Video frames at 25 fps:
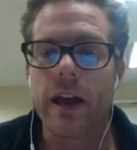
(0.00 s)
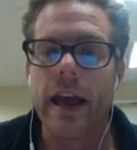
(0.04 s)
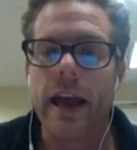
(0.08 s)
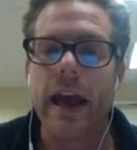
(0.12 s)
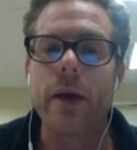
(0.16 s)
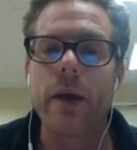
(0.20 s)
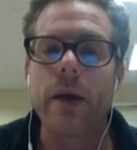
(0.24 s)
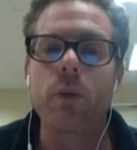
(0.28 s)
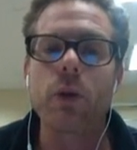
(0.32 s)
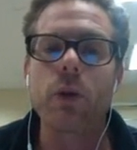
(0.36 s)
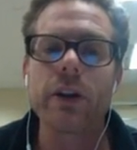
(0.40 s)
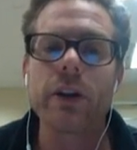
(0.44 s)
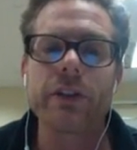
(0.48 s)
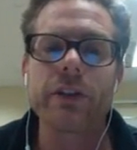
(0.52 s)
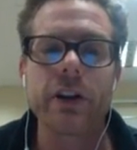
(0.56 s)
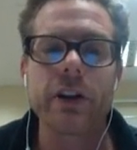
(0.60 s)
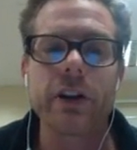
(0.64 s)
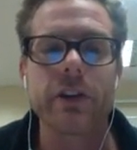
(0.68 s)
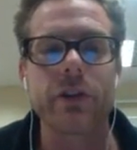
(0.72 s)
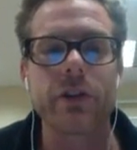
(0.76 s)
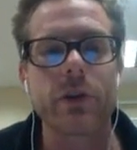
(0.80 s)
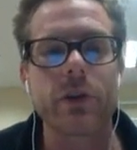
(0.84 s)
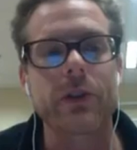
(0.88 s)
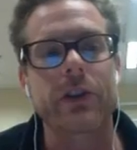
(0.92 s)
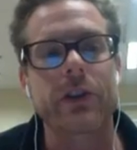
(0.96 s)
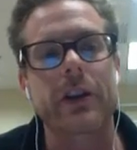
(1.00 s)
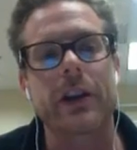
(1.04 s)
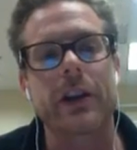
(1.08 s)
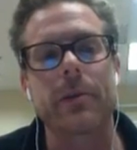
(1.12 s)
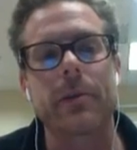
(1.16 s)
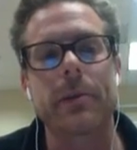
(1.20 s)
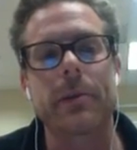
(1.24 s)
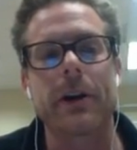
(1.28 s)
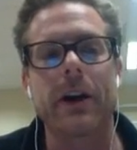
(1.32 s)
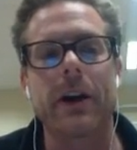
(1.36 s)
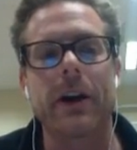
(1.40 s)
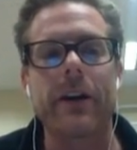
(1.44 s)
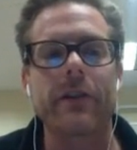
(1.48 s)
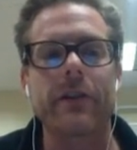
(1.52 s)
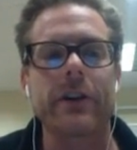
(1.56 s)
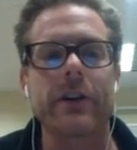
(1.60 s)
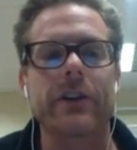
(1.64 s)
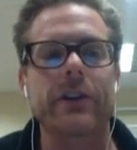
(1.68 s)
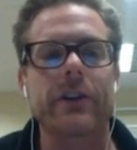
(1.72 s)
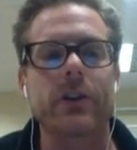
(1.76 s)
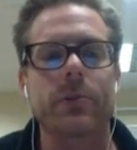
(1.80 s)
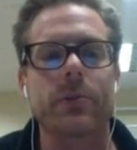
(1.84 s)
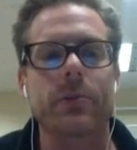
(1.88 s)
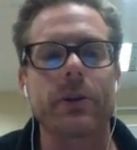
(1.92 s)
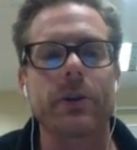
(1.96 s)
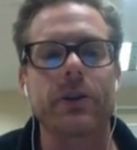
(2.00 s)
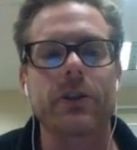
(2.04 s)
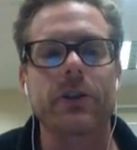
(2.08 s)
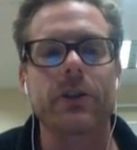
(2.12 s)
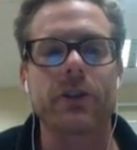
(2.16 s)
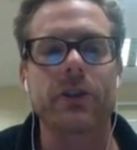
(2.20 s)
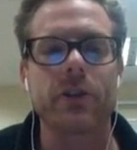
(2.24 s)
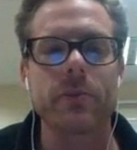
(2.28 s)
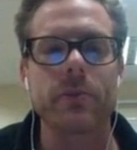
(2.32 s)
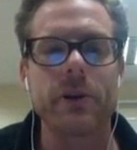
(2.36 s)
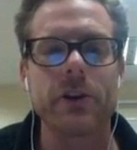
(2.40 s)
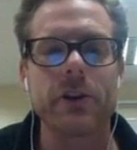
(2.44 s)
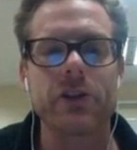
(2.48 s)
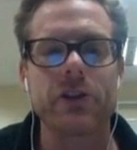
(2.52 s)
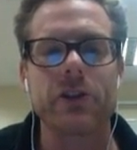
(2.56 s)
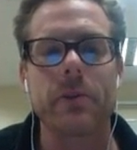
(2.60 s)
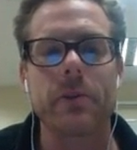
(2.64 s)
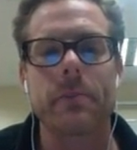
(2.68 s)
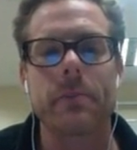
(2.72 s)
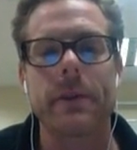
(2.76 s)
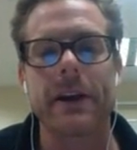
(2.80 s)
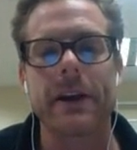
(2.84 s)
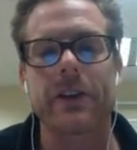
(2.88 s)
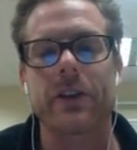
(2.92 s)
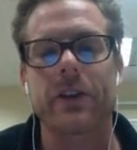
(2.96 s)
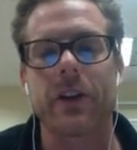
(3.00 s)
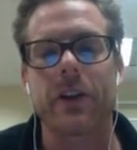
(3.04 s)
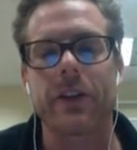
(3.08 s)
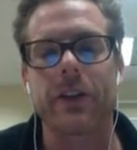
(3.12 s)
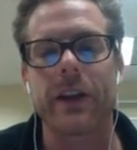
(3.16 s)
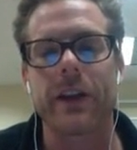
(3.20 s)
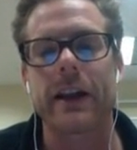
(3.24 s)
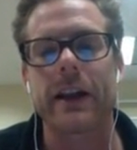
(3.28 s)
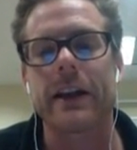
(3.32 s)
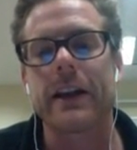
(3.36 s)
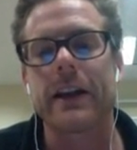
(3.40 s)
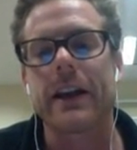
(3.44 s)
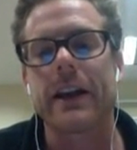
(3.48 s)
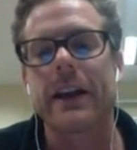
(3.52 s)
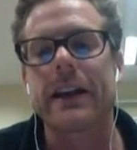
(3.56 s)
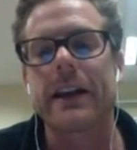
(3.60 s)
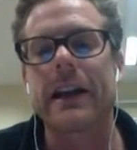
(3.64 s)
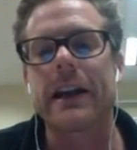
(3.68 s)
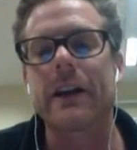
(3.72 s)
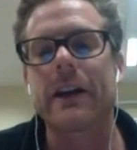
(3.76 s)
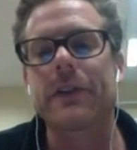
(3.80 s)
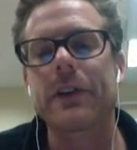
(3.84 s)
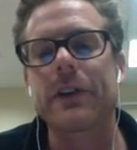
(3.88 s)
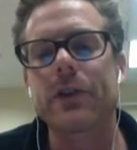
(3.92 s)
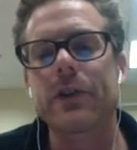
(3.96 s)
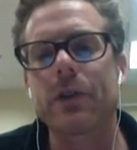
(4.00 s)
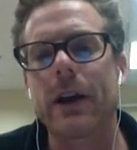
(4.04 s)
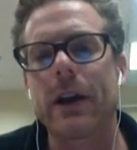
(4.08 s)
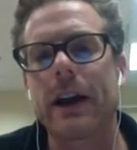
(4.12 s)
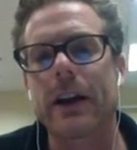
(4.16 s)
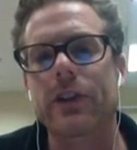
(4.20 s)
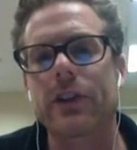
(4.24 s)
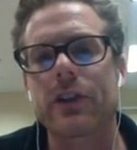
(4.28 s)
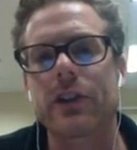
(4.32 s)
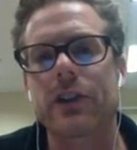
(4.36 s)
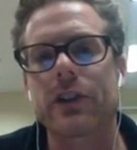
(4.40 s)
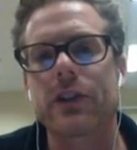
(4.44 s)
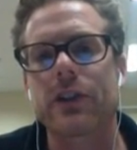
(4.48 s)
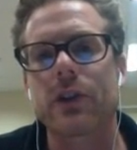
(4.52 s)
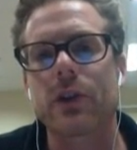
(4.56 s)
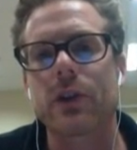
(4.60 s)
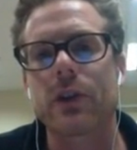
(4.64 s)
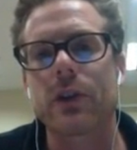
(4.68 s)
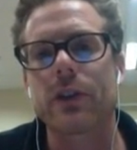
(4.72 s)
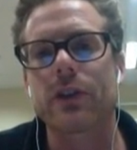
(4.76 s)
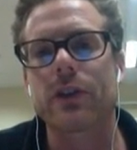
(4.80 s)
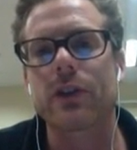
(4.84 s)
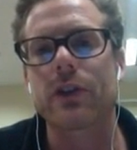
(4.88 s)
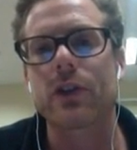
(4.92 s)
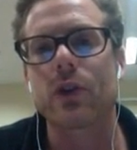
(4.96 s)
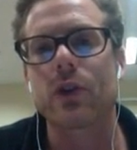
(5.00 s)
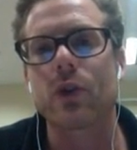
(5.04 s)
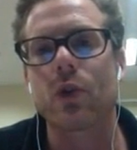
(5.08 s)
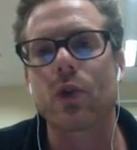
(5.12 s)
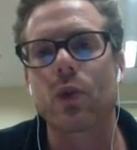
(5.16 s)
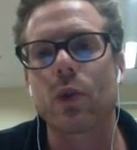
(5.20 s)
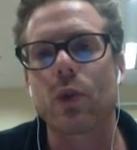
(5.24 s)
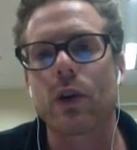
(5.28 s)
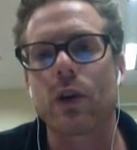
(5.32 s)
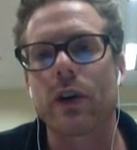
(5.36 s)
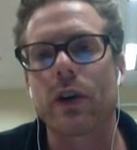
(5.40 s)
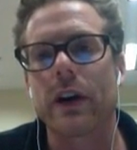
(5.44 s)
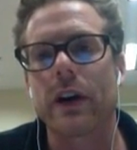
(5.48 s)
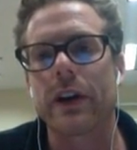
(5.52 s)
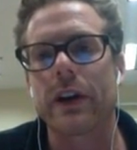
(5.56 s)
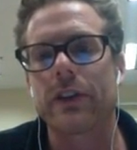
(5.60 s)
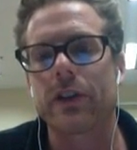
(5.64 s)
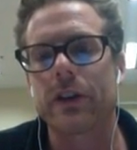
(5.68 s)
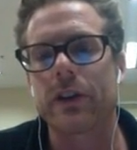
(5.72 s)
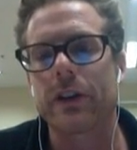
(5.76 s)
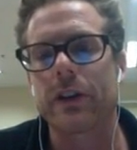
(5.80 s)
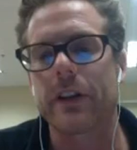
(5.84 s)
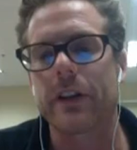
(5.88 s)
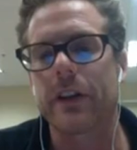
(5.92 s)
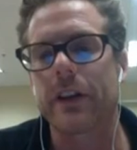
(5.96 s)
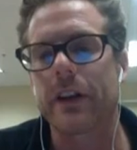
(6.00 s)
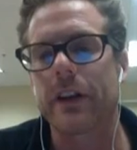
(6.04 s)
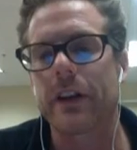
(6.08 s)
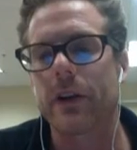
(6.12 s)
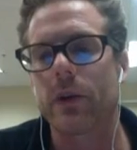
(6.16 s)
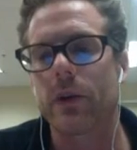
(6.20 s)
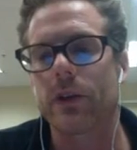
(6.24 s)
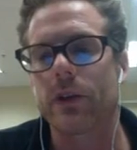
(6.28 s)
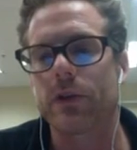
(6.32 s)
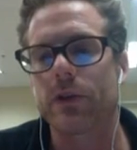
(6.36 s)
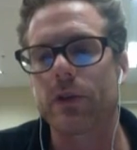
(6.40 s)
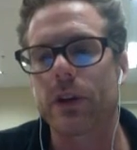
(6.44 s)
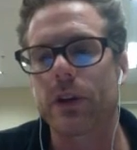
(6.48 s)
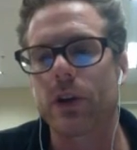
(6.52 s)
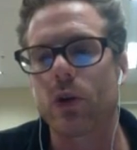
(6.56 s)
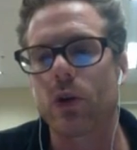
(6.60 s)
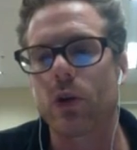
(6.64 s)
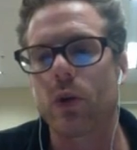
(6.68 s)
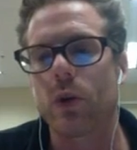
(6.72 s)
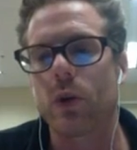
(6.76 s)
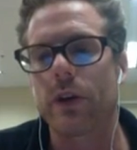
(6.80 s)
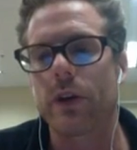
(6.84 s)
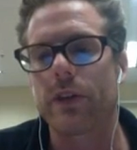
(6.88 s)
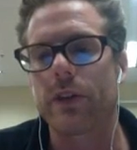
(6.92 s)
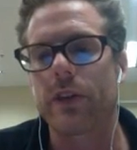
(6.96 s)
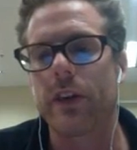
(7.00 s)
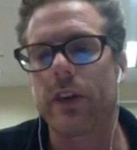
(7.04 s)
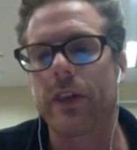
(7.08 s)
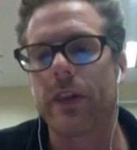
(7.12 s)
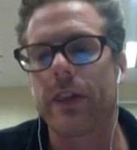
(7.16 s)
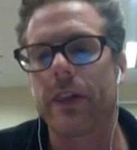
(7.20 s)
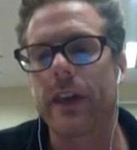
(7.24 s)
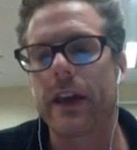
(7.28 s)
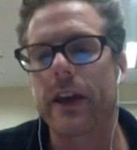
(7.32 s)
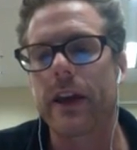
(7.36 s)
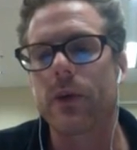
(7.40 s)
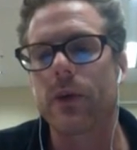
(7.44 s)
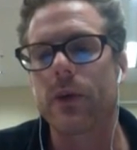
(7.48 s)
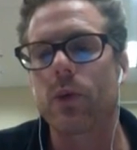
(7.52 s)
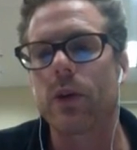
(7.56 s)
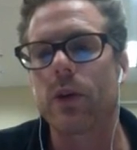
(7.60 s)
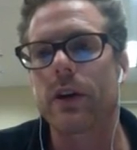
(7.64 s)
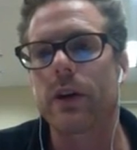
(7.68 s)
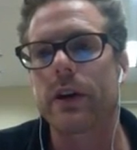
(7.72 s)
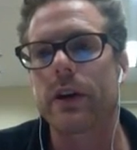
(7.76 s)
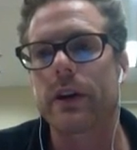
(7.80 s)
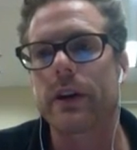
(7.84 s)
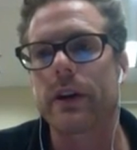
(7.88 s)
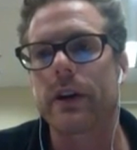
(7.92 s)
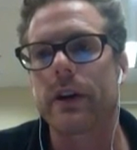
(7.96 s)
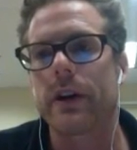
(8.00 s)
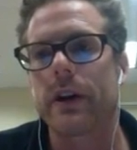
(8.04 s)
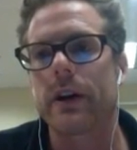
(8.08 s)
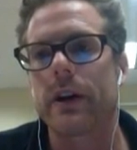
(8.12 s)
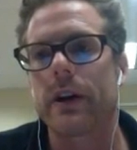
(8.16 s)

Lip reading: And what it's going to do, it's going to compare every single person's submission based on that. Now, if these were actually students who were inserting the thing, what's really cool is that they would,